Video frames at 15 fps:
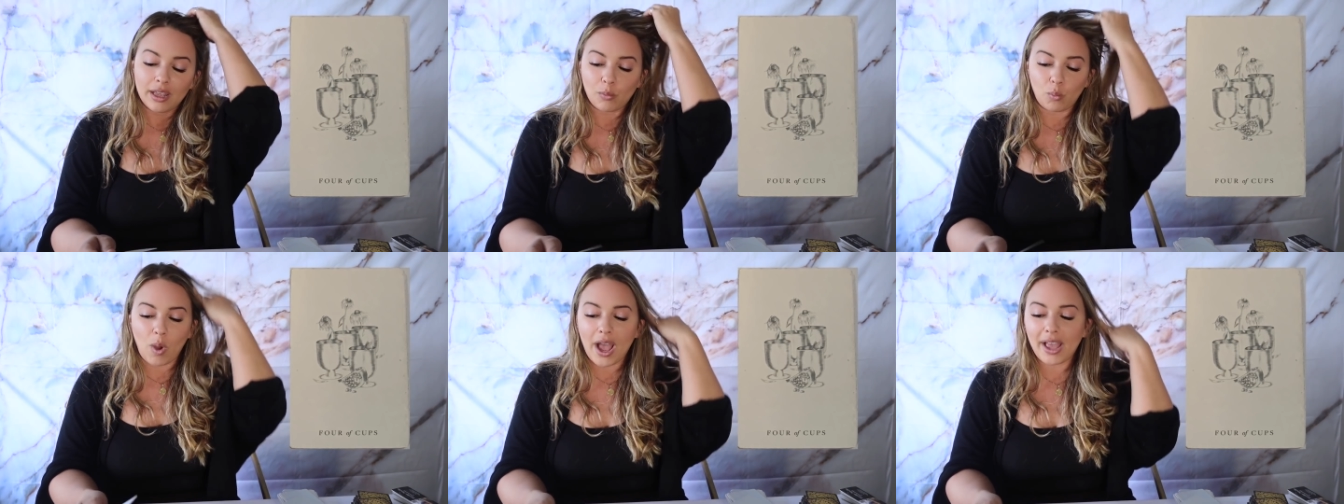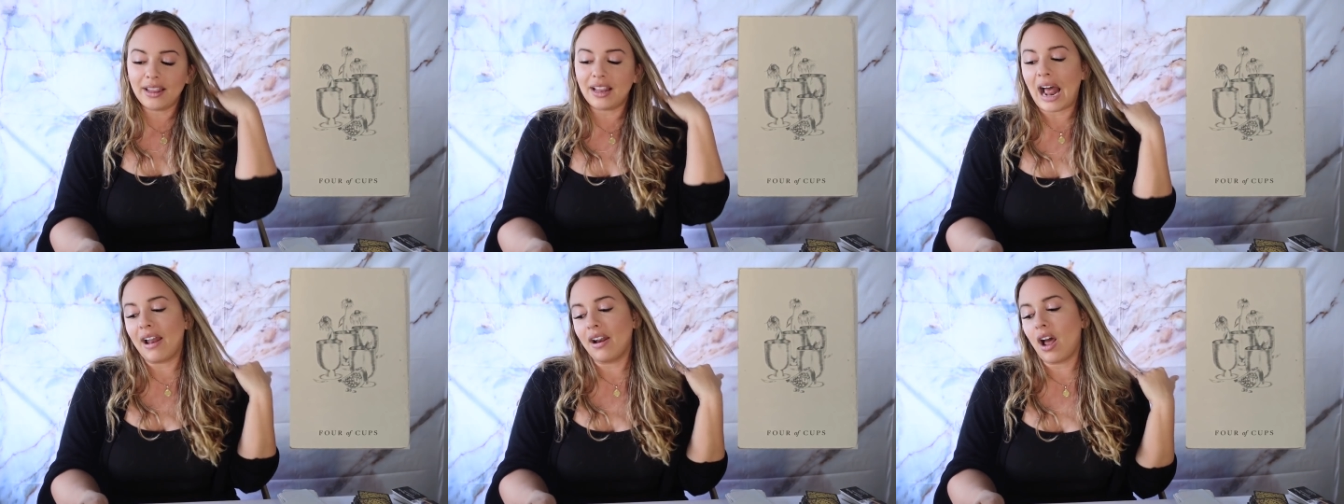why
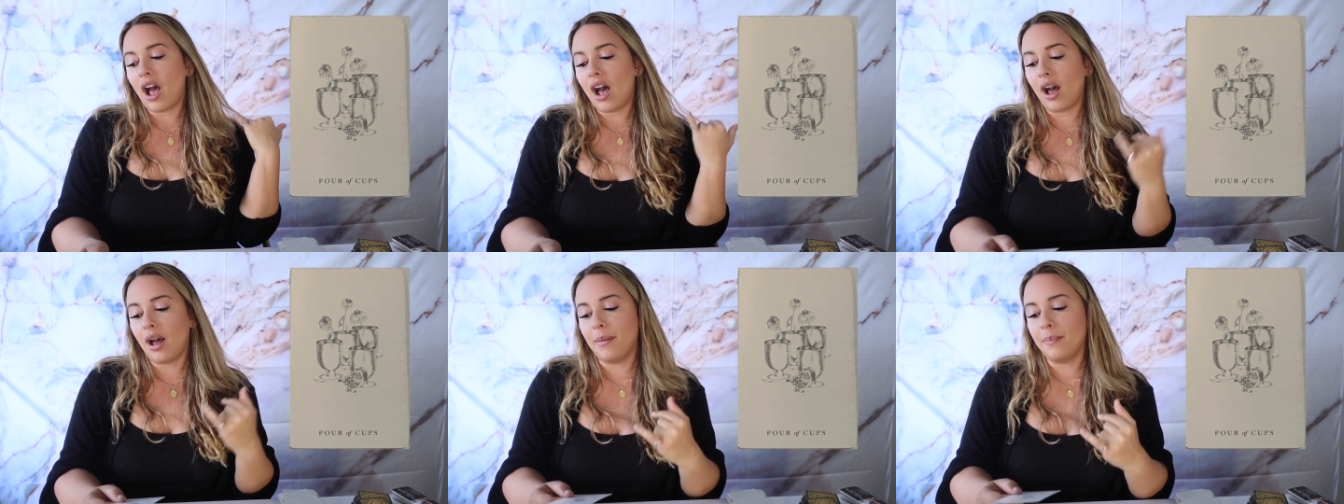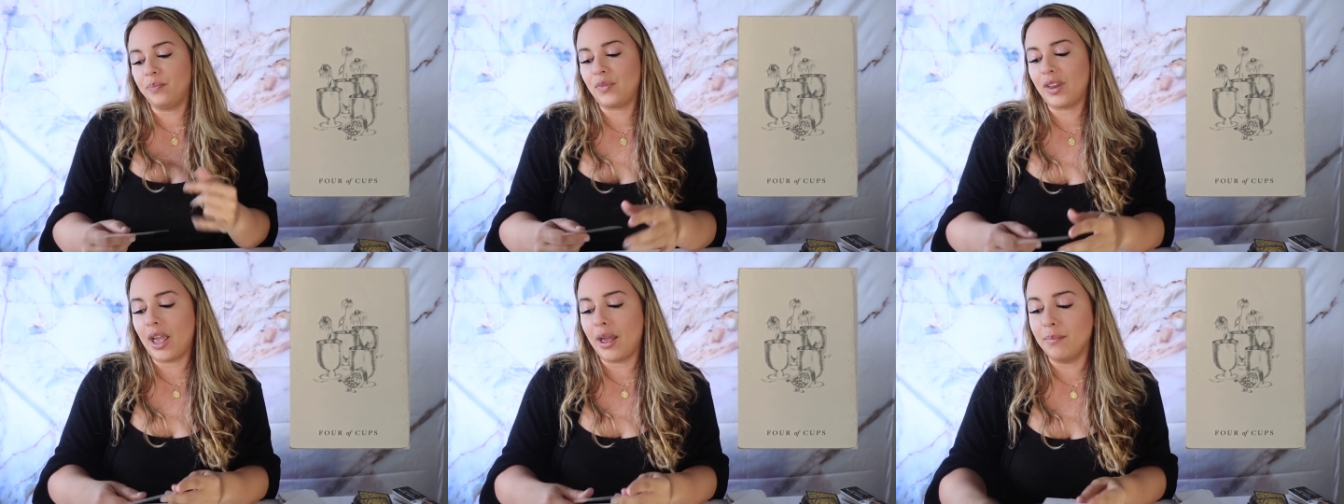that
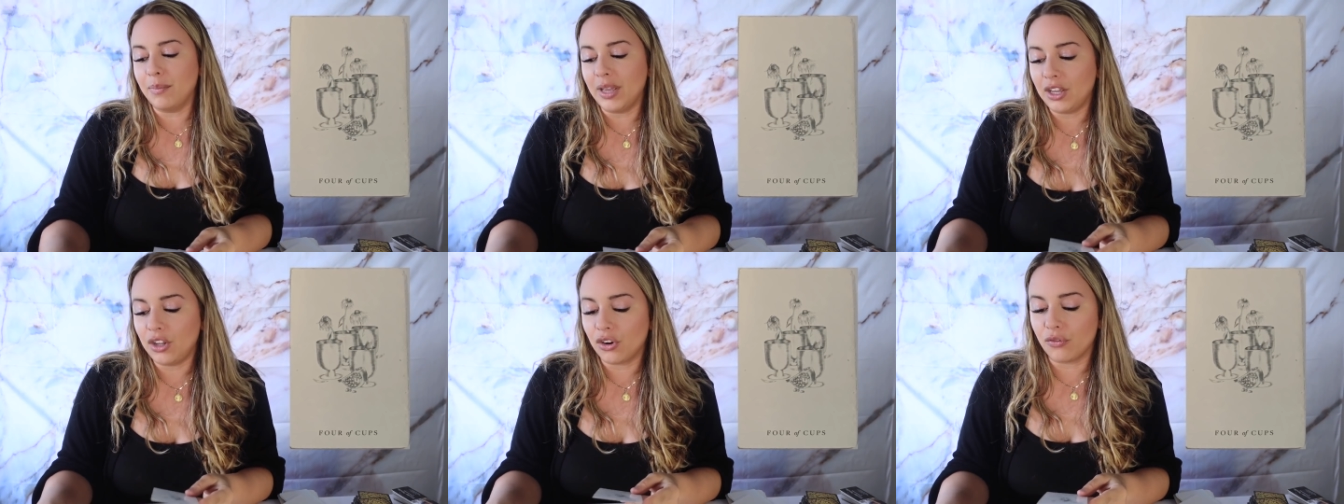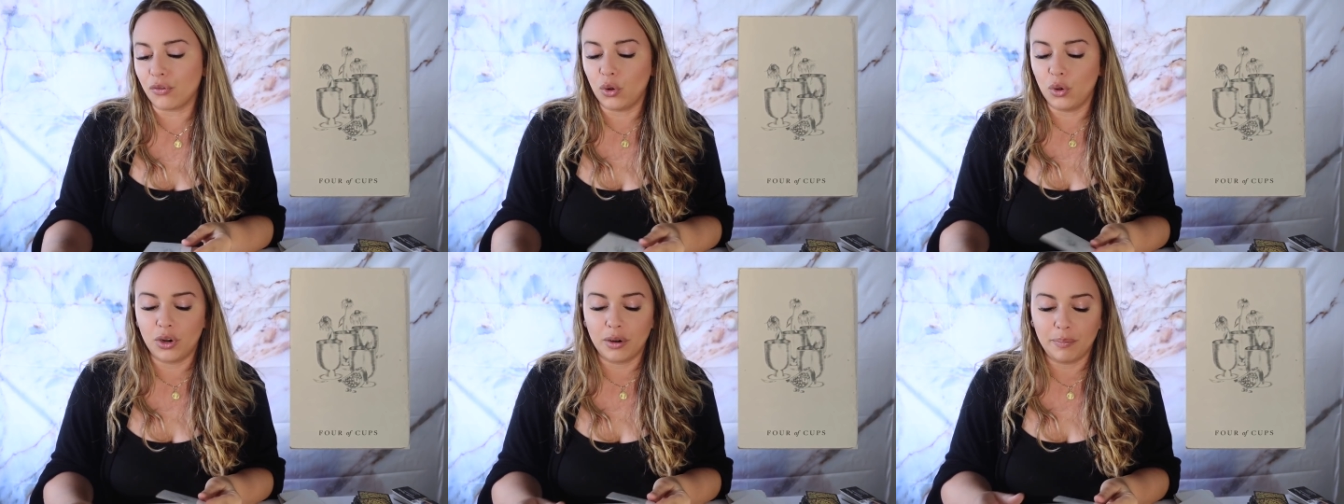um, admit your
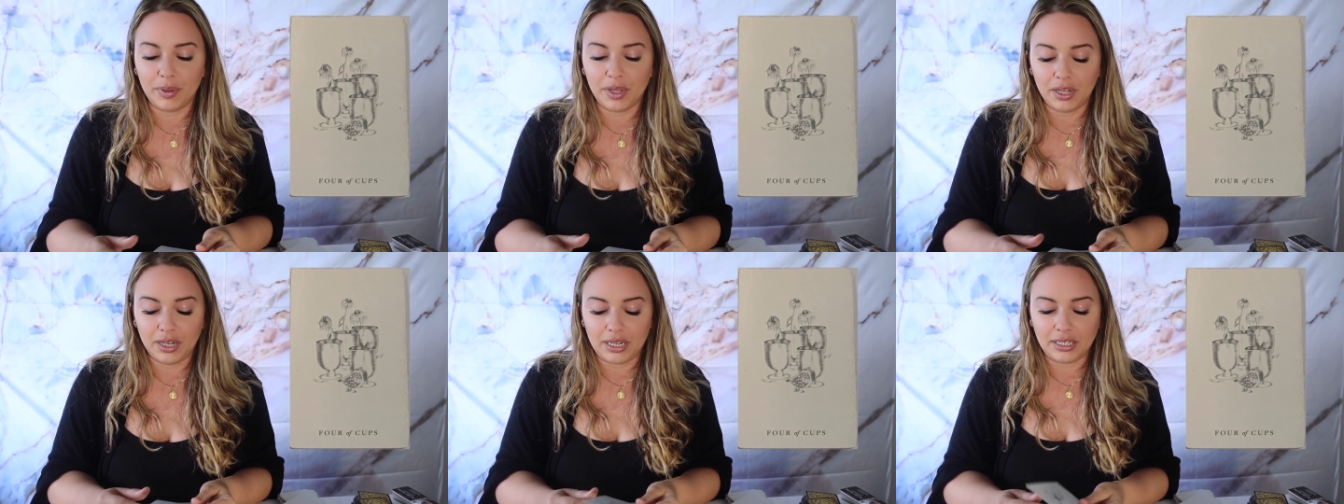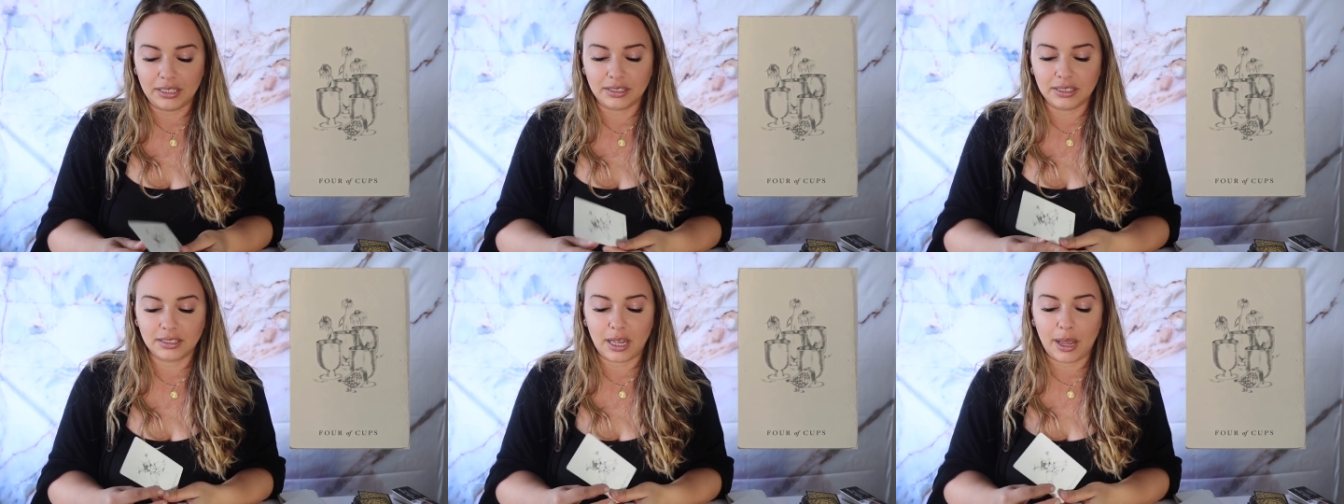
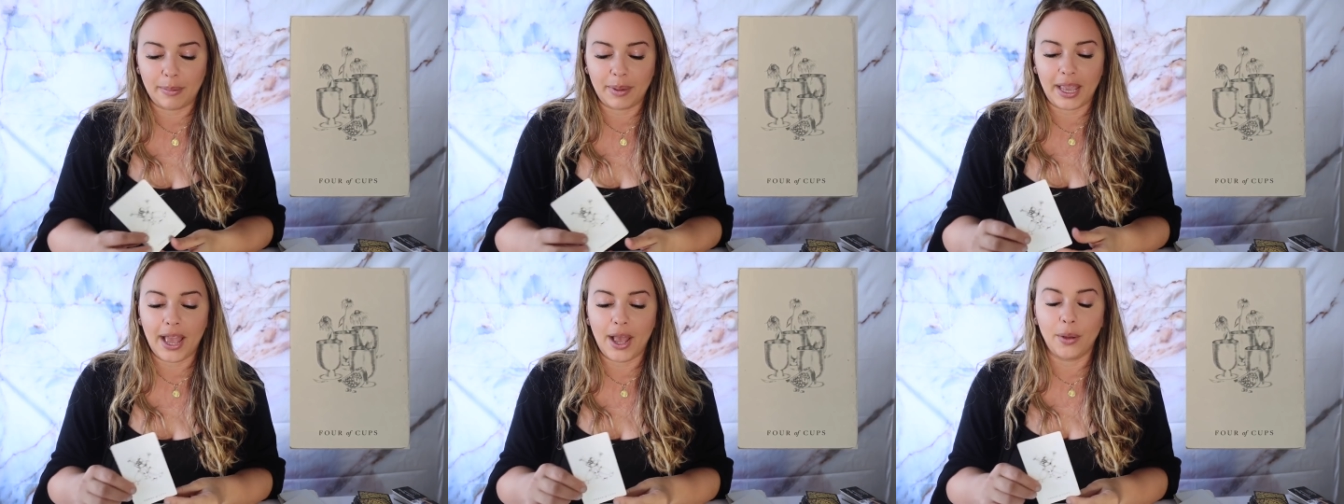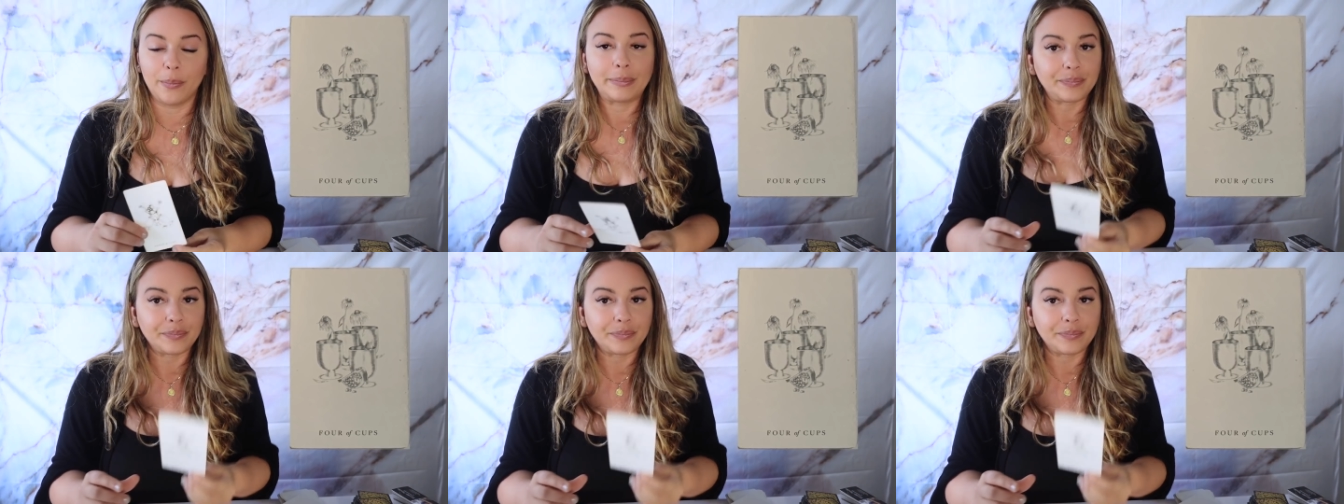vulnerabilities is coming out.